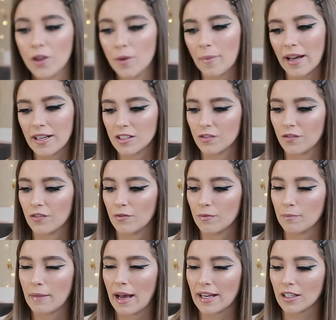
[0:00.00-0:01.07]
the
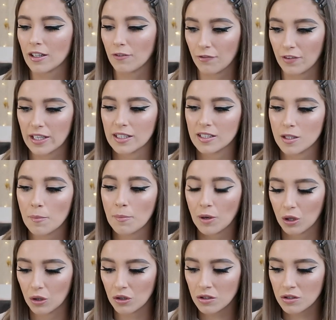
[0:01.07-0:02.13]
MAC Fix
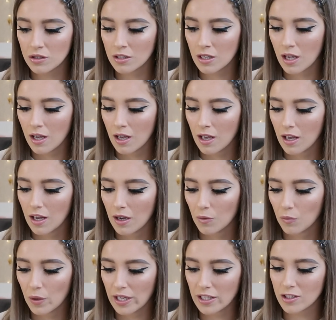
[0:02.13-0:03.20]
Plus,
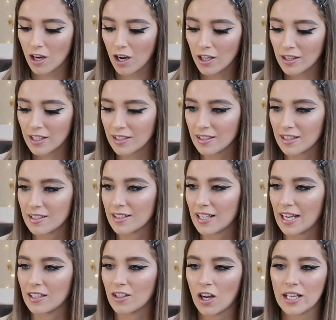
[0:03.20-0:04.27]
which I think is
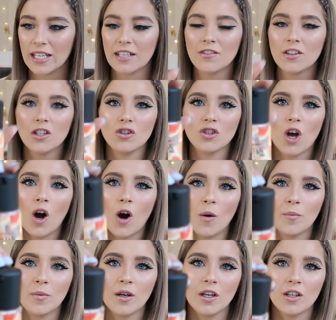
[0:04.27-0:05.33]
insane. Like, even the
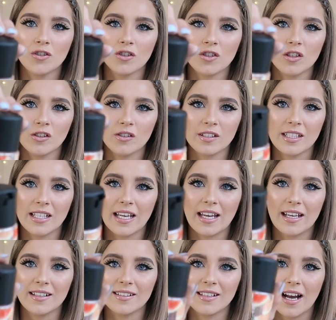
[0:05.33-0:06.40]
top just looks the
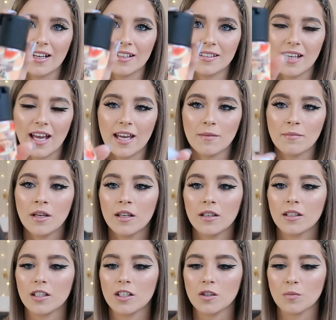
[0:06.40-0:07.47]
exact same.
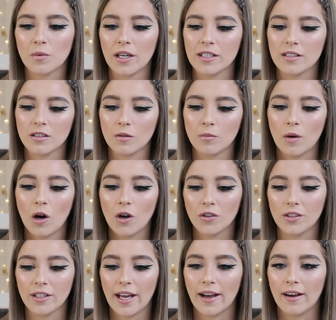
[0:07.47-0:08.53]
I'm going to spray some
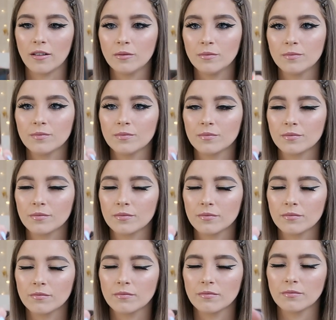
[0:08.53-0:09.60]
on now.
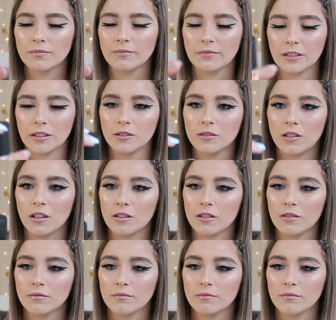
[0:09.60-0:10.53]
Oh, God.